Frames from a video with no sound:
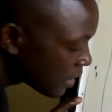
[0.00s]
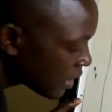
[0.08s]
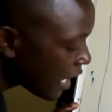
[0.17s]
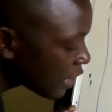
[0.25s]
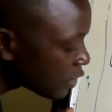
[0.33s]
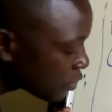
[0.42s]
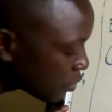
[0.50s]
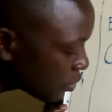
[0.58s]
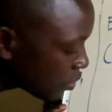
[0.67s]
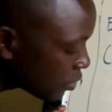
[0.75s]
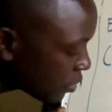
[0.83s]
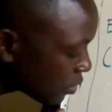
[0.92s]
There are
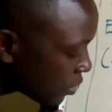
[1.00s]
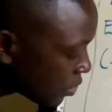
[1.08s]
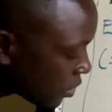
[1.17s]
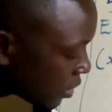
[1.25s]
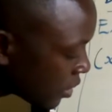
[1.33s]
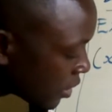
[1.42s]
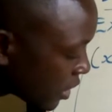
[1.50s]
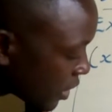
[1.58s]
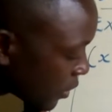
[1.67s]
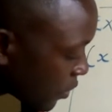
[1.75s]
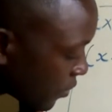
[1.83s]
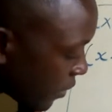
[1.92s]
two
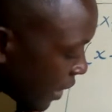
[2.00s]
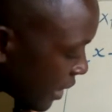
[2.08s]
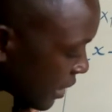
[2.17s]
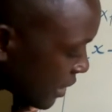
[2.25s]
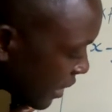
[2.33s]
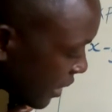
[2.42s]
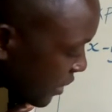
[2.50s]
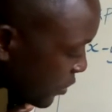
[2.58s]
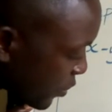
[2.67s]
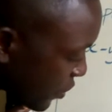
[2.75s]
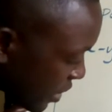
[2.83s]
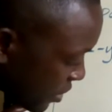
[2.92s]
equivalent
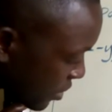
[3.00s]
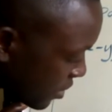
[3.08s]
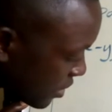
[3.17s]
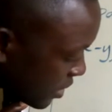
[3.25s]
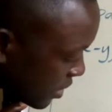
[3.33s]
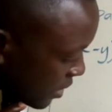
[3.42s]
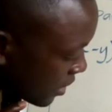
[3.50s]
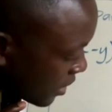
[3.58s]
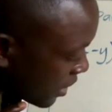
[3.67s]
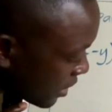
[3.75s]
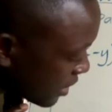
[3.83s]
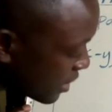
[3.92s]
expressions.
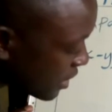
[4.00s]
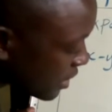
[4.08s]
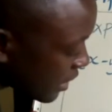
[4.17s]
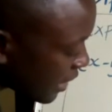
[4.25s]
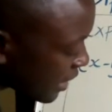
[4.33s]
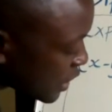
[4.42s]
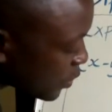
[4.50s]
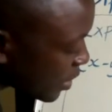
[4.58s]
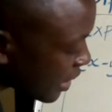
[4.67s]
This is x